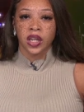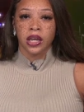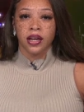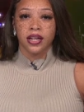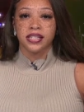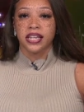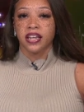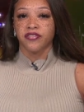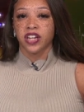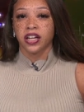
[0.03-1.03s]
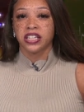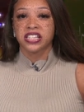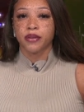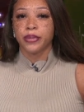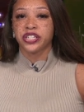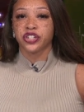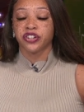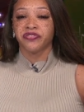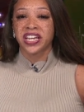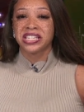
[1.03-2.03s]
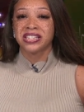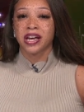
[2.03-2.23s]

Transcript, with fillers: A City of Douglas commissioner faces